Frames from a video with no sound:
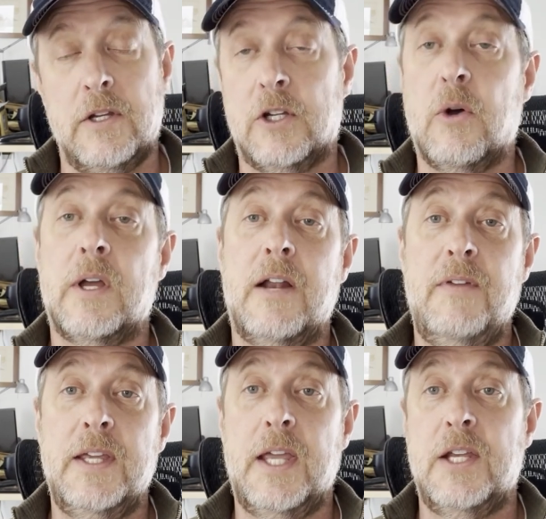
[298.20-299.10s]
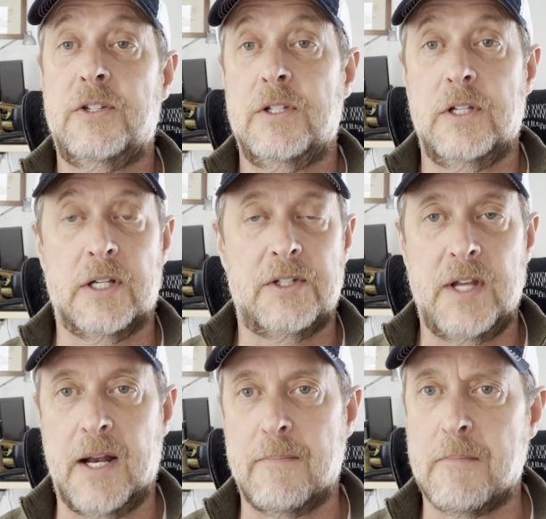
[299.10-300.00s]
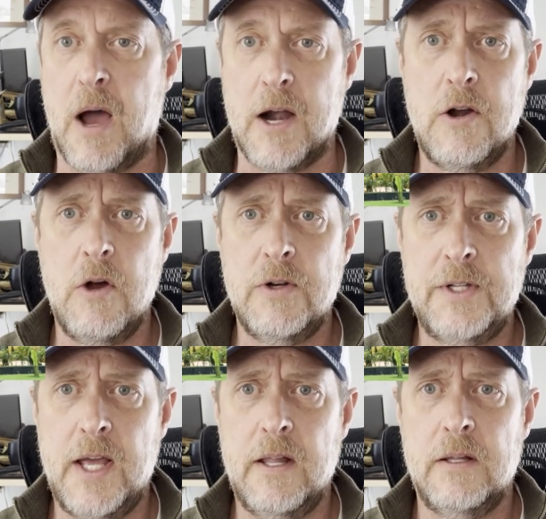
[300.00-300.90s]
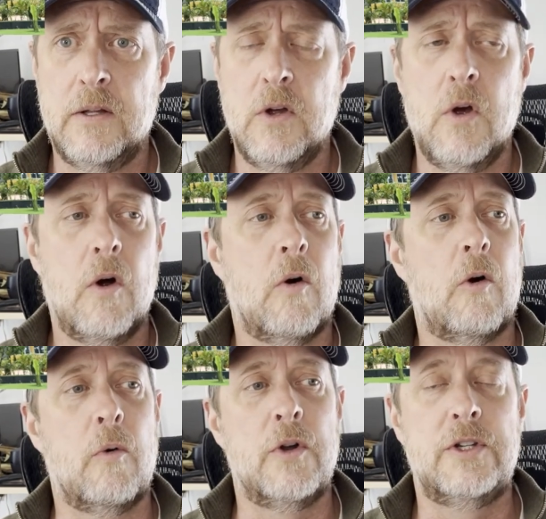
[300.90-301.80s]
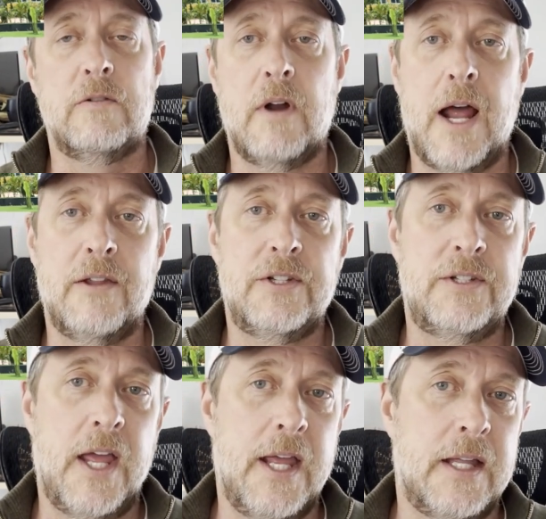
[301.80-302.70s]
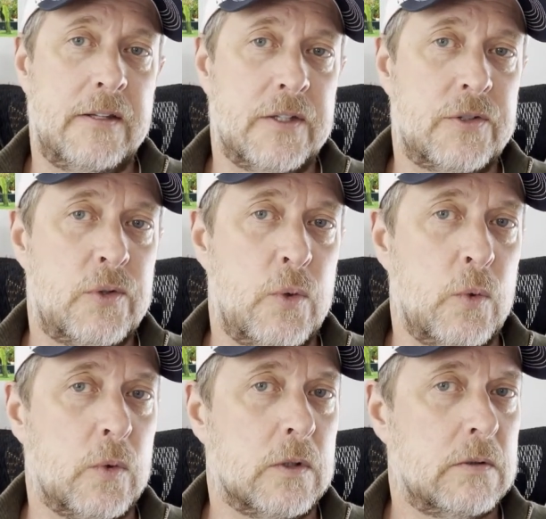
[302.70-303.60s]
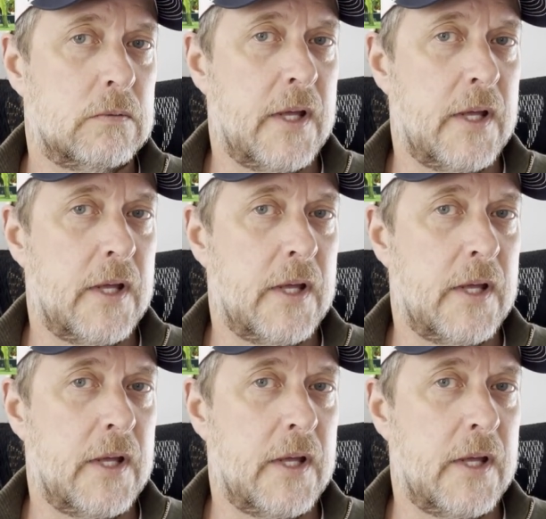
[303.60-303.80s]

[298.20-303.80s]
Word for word: You're going on vacation, you're gonna stay at a modern hotel or would you rather stay at this cool